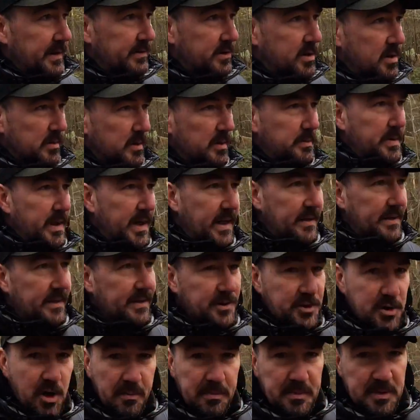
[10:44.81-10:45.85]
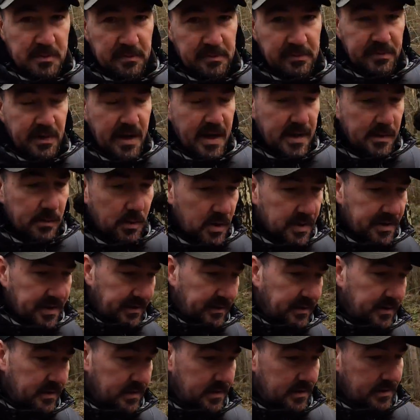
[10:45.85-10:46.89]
I've come up here to chop some firewood